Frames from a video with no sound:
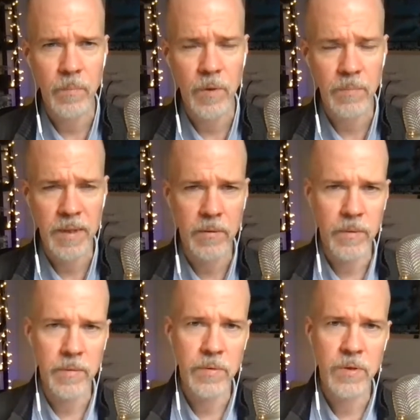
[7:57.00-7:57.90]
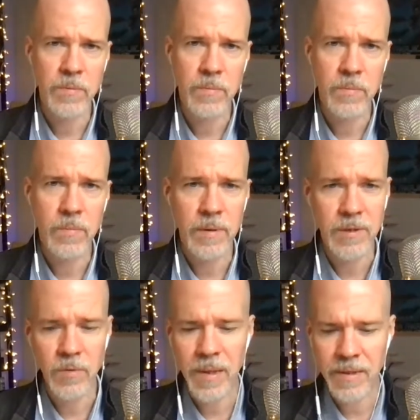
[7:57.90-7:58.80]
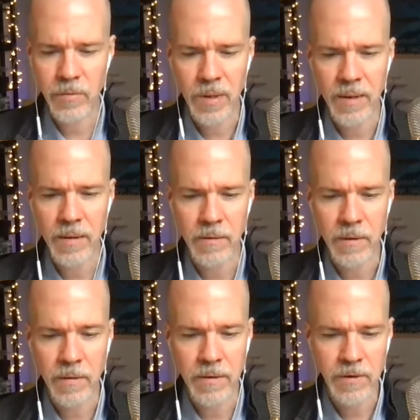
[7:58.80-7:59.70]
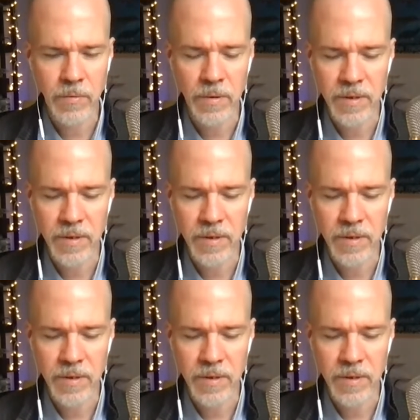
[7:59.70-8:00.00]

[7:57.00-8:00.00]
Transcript: Mike Rose, because you guys are thinking along sort of